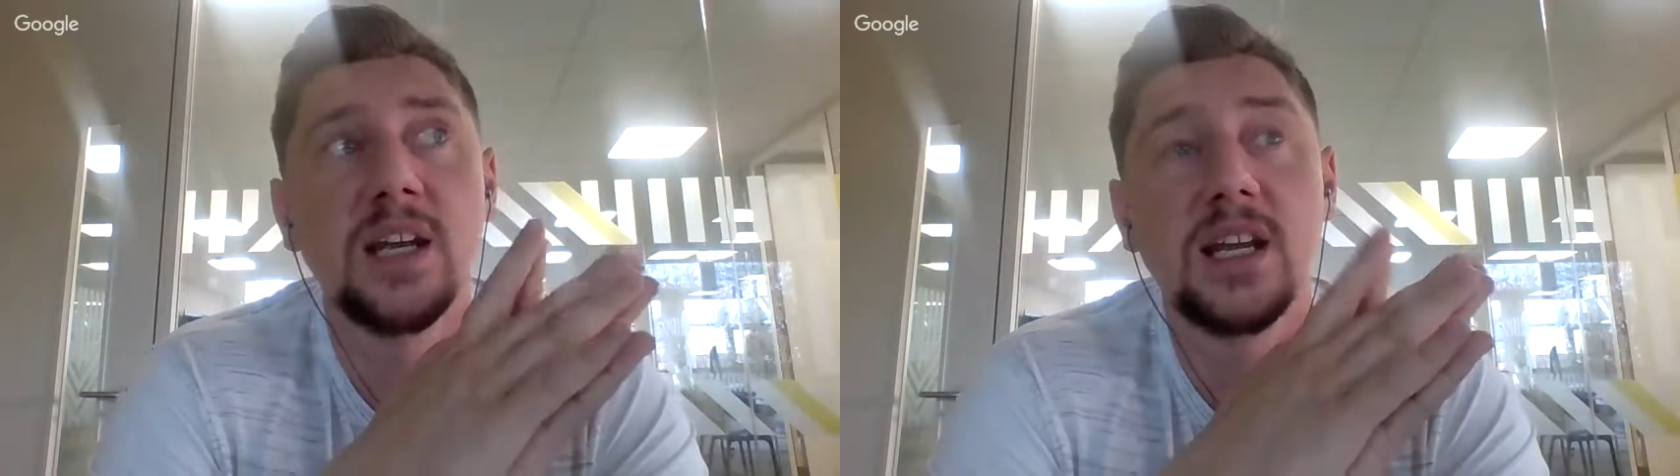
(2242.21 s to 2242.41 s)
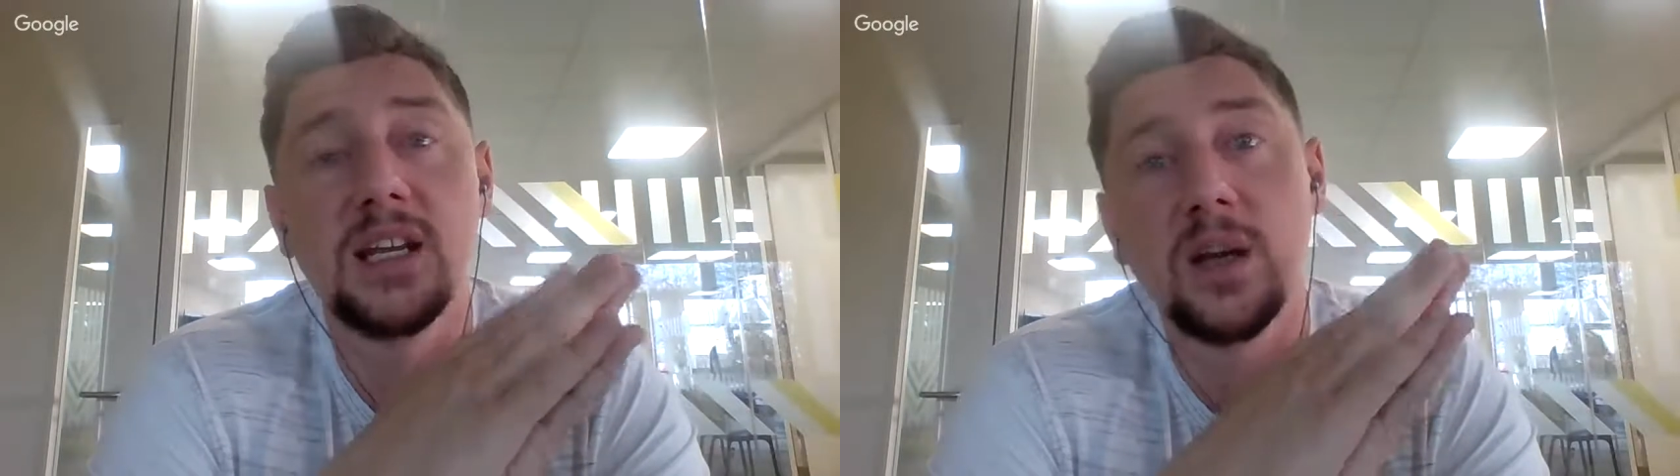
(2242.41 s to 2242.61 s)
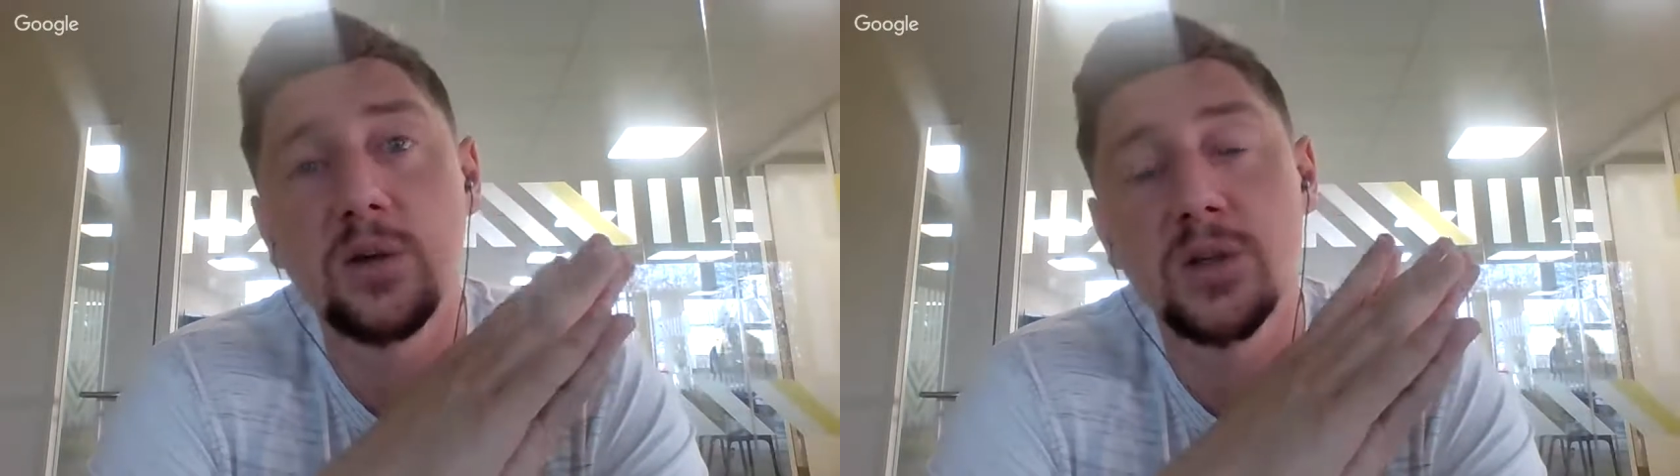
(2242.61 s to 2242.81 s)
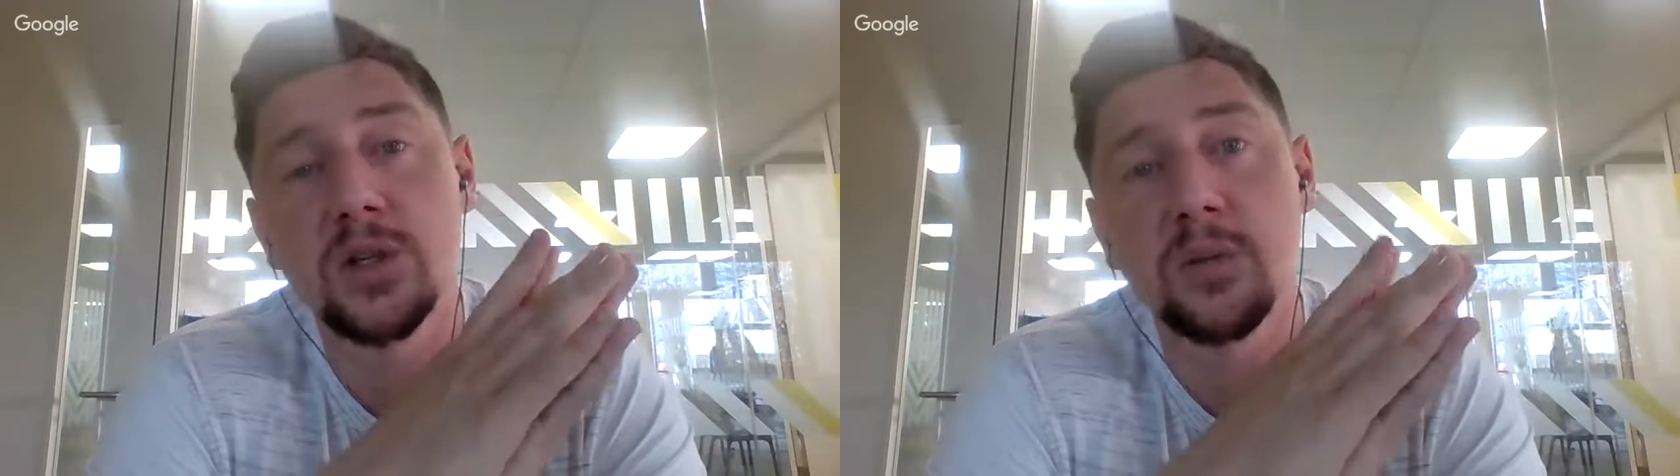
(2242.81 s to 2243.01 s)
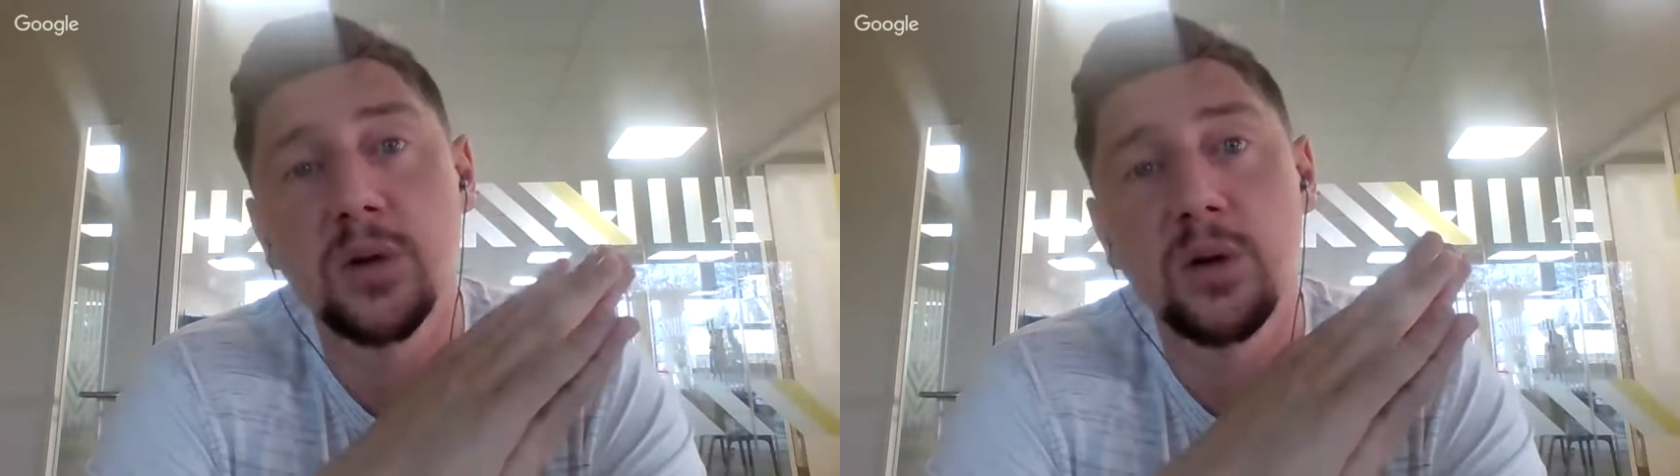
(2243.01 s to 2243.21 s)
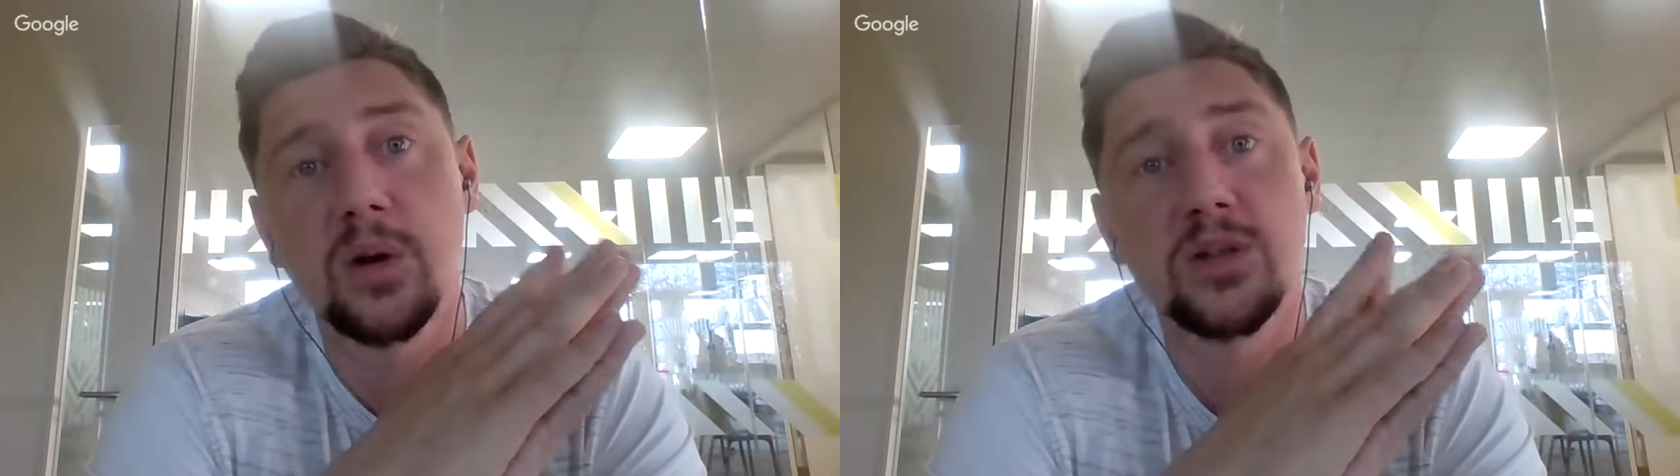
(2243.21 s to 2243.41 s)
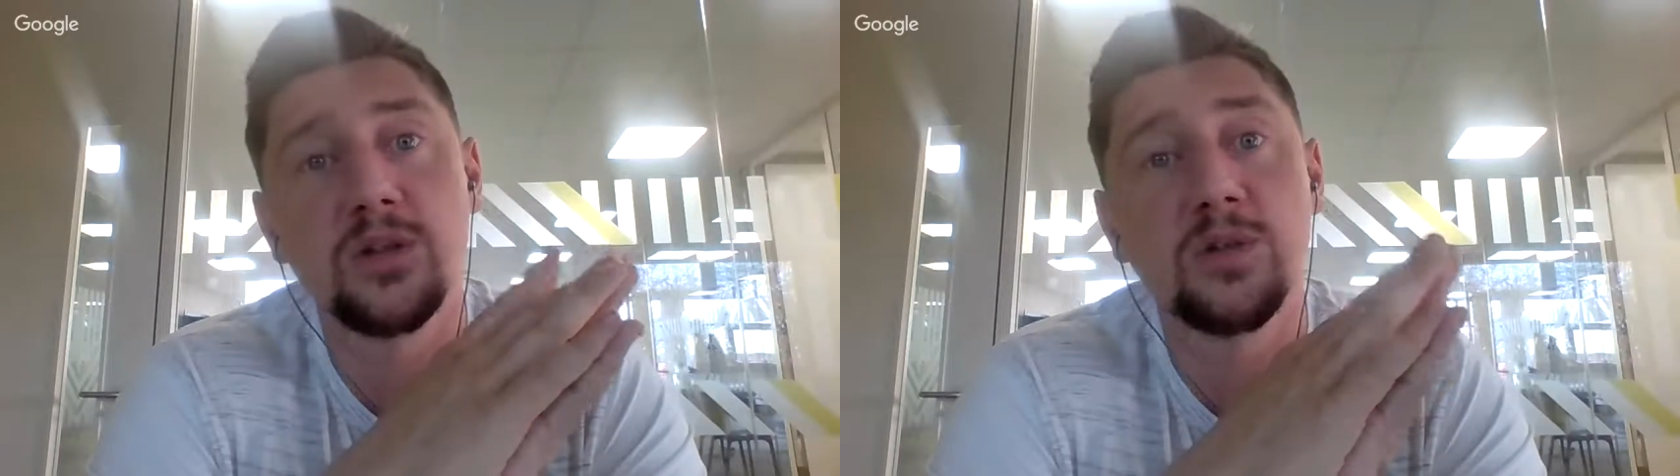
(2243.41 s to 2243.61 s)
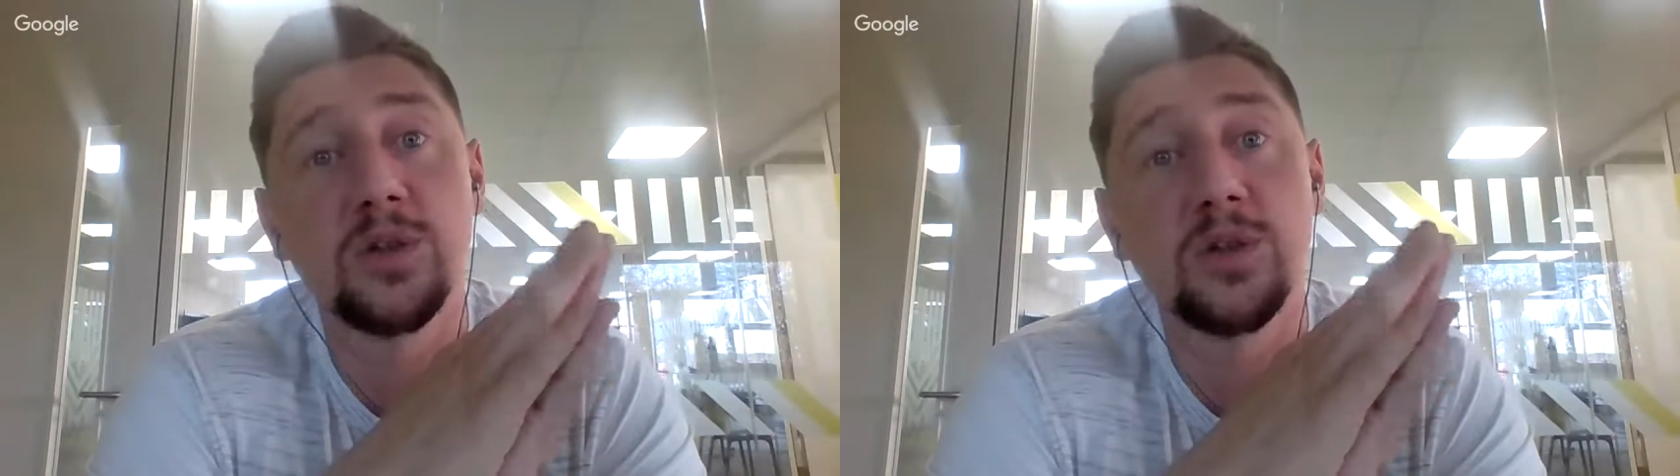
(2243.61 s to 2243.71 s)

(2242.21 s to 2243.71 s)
he knows someone who got sued